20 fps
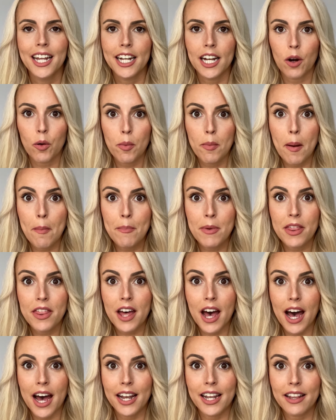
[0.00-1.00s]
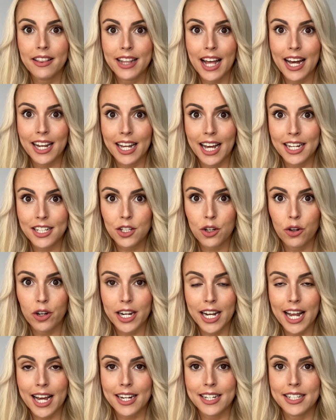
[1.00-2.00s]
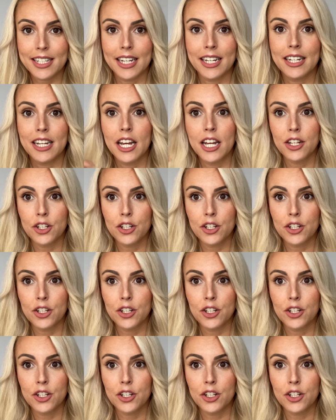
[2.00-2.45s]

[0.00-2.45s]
Now remember that has got an accent.